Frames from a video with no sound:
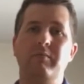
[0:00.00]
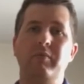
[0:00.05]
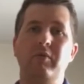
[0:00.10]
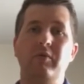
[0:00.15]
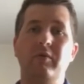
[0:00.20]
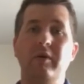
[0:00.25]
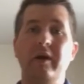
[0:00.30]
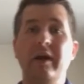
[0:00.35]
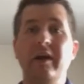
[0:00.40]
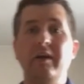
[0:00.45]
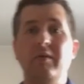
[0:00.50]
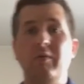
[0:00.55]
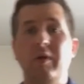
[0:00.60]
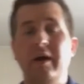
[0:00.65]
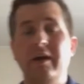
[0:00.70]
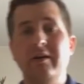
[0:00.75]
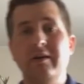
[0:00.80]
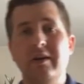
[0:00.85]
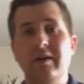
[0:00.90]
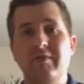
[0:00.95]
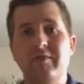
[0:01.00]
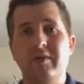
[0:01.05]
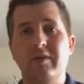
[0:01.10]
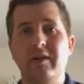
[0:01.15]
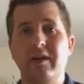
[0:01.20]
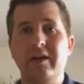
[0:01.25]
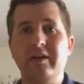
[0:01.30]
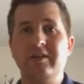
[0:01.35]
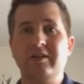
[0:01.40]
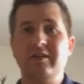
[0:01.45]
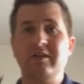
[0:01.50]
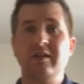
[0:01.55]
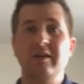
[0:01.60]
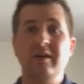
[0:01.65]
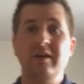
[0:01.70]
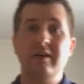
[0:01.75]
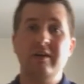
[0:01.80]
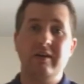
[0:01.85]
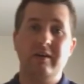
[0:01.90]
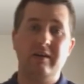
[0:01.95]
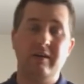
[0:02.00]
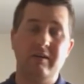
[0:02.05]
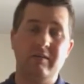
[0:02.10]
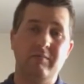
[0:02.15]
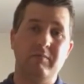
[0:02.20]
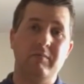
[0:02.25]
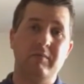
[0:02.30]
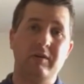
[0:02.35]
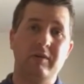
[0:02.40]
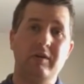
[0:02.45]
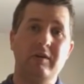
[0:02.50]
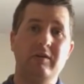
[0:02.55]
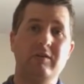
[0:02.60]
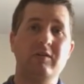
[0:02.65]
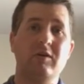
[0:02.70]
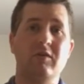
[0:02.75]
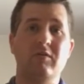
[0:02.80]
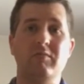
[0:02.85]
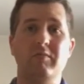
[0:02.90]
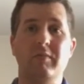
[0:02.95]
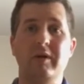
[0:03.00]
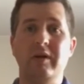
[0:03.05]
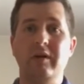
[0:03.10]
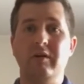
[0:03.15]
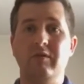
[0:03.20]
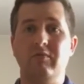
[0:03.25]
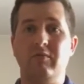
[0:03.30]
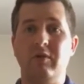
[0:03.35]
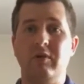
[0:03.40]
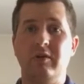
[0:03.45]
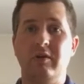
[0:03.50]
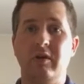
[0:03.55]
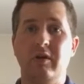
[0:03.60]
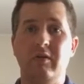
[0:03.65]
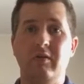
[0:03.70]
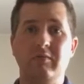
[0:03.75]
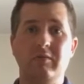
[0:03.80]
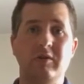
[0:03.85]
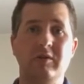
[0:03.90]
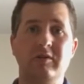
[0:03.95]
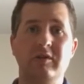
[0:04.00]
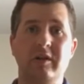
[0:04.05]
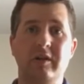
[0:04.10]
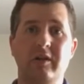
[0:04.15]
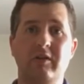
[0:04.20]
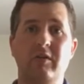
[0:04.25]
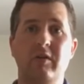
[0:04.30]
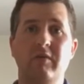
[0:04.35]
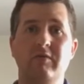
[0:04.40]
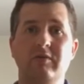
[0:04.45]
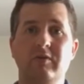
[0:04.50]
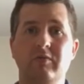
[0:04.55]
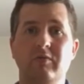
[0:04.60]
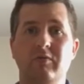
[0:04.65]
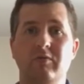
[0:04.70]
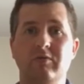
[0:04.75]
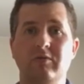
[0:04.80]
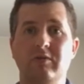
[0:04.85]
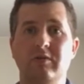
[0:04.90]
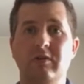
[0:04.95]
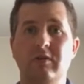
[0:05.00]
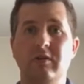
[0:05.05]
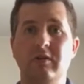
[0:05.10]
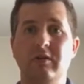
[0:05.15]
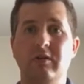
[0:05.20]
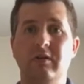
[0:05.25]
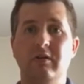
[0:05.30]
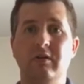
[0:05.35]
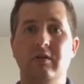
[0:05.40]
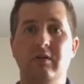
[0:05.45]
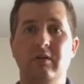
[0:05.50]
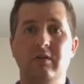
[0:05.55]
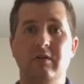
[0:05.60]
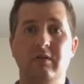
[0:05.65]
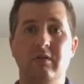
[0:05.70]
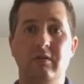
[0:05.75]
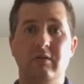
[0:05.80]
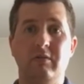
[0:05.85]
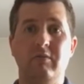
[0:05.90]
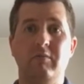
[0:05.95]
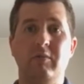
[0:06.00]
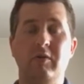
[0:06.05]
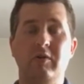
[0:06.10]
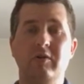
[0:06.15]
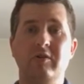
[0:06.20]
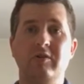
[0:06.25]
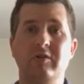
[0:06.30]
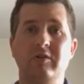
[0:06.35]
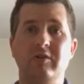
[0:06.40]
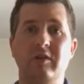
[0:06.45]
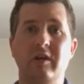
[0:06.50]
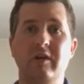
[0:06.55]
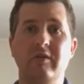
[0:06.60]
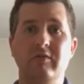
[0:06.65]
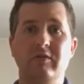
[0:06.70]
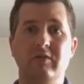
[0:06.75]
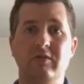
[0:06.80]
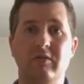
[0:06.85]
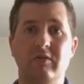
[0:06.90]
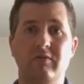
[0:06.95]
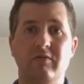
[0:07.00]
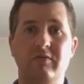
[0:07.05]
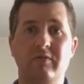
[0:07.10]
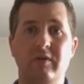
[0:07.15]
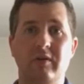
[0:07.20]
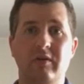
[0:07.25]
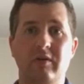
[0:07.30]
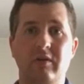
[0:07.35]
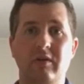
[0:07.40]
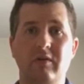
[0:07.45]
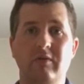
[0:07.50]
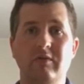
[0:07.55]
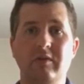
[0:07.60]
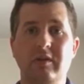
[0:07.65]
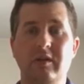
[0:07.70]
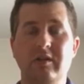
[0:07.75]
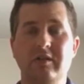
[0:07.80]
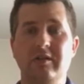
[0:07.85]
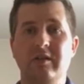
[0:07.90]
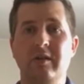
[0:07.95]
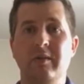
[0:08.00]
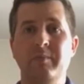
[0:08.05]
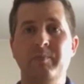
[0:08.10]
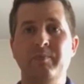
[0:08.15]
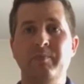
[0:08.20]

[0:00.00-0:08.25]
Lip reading: But anyway, nevertheless, he told me, rightio, I'm going to take you over towards the monitors now for your theory test.